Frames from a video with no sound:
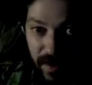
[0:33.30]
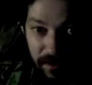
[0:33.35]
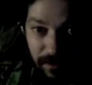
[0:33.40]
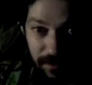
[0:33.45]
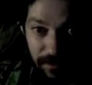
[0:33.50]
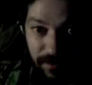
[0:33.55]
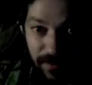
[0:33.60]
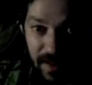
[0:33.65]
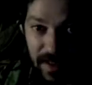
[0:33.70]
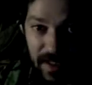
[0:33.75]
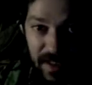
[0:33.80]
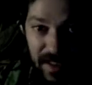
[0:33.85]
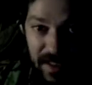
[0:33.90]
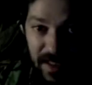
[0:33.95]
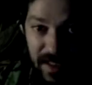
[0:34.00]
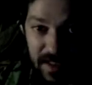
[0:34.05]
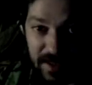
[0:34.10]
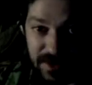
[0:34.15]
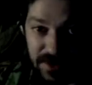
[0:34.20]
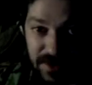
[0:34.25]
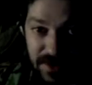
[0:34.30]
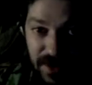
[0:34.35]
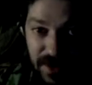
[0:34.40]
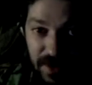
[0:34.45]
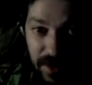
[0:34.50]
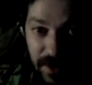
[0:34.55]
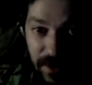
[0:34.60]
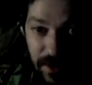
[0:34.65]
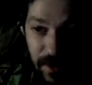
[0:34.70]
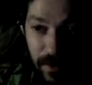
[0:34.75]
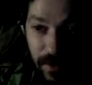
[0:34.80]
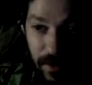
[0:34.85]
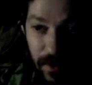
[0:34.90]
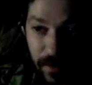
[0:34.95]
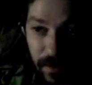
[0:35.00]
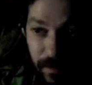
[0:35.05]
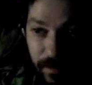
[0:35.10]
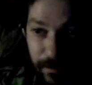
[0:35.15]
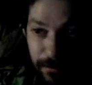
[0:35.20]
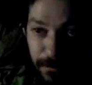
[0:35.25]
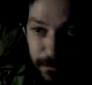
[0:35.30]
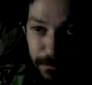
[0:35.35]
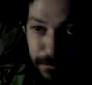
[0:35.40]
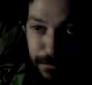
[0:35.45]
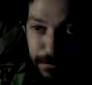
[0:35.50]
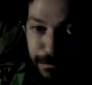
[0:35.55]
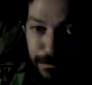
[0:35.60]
It really has no